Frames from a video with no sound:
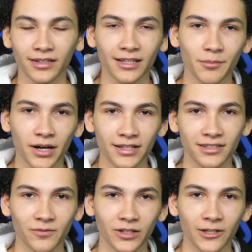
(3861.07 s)
The
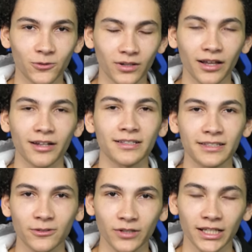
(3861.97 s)
unboxing videos would not
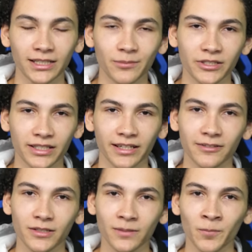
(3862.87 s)
exist without Emerald
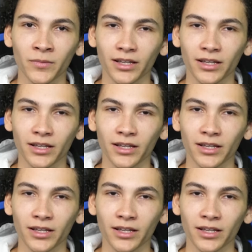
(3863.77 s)
Scales,